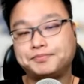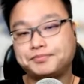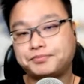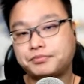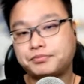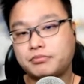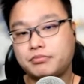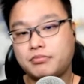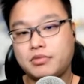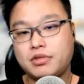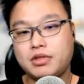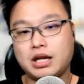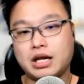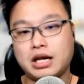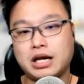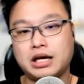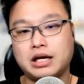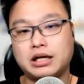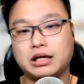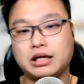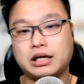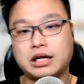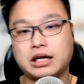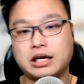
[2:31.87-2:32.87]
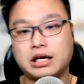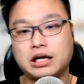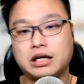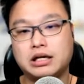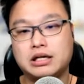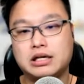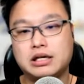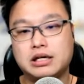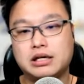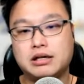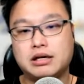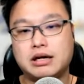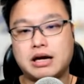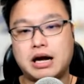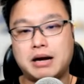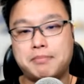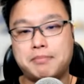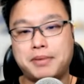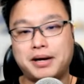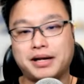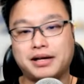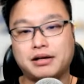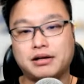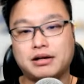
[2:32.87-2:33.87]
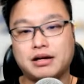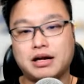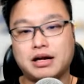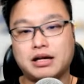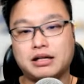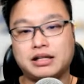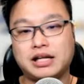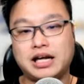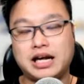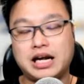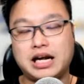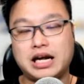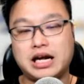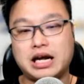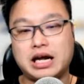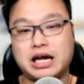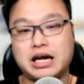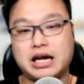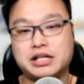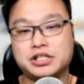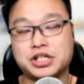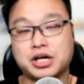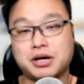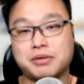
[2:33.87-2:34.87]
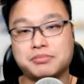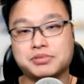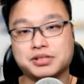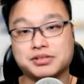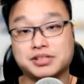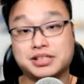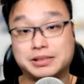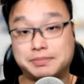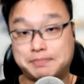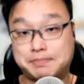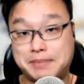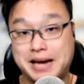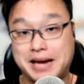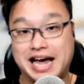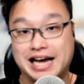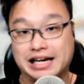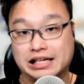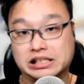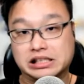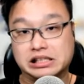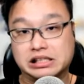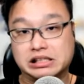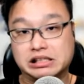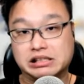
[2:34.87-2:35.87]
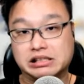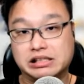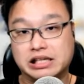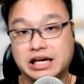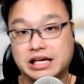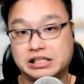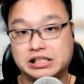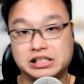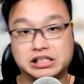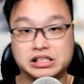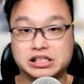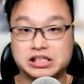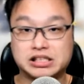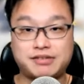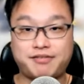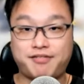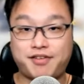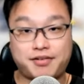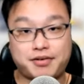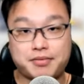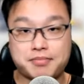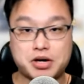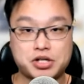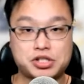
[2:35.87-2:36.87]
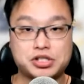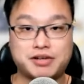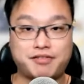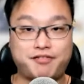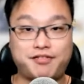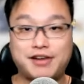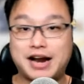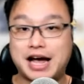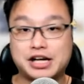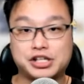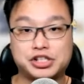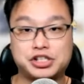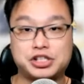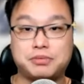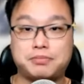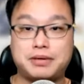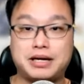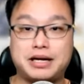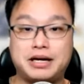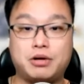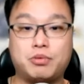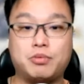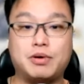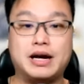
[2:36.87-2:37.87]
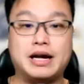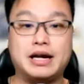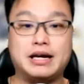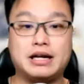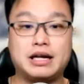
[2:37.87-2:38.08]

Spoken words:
And but in terms of specs, it's very much a flagship anyway.